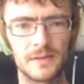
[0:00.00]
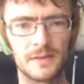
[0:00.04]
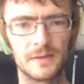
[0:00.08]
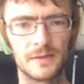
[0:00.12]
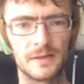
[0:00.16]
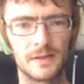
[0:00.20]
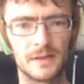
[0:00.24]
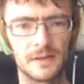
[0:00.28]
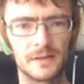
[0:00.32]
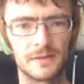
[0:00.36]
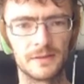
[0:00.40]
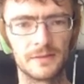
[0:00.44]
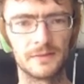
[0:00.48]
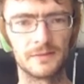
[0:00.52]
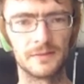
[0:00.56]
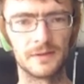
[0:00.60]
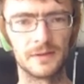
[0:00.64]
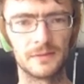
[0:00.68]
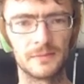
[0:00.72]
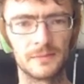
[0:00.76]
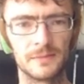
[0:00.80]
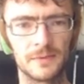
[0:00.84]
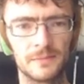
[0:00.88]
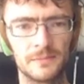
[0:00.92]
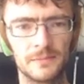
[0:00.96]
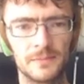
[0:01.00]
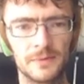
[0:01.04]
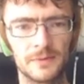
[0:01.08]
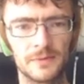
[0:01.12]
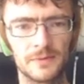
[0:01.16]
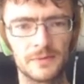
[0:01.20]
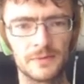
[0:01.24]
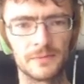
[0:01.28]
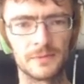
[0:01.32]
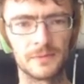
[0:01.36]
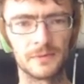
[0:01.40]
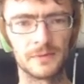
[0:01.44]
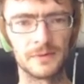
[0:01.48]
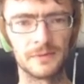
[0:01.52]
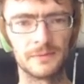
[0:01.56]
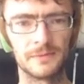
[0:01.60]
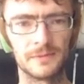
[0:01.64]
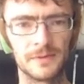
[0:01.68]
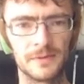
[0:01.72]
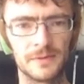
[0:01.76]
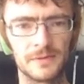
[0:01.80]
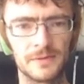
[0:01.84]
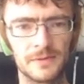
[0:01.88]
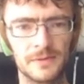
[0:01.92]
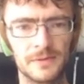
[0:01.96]
and development builds were
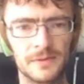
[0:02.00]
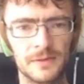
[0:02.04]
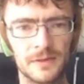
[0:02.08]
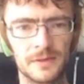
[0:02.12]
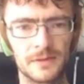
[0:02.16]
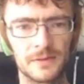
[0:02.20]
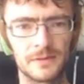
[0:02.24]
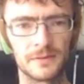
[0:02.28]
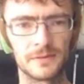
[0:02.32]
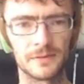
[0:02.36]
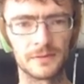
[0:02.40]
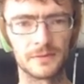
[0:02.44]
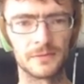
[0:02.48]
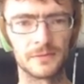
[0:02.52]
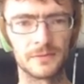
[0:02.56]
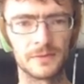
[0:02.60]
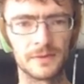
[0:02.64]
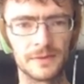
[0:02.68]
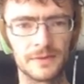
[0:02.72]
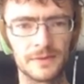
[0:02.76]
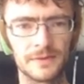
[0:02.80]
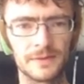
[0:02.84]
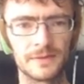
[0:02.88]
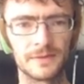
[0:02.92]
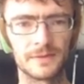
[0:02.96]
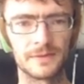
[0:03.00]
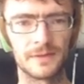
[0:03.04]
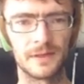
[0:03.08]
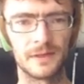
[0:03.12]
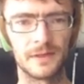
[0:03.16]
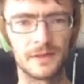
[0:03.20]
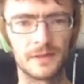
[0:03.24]
limited to the uncooked ones.